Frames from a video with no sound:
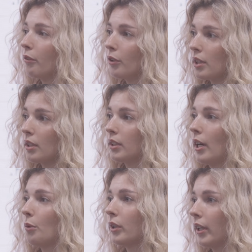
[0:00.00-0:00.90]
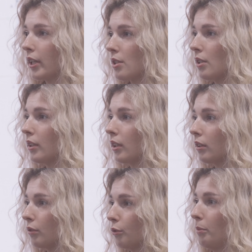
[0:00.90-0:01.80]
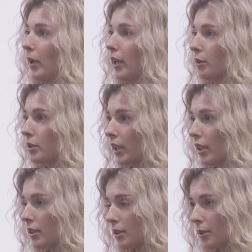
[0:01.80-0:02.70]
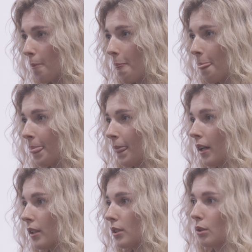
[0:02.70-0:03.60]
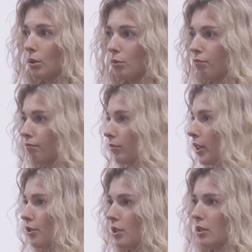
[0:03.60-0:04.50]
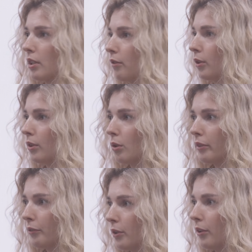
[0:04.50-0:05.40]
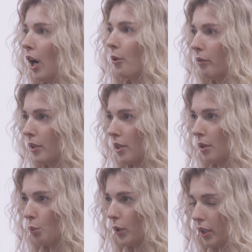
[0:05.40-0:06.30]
everything that I would actually need for my use case. So let's just give you an overview of how everything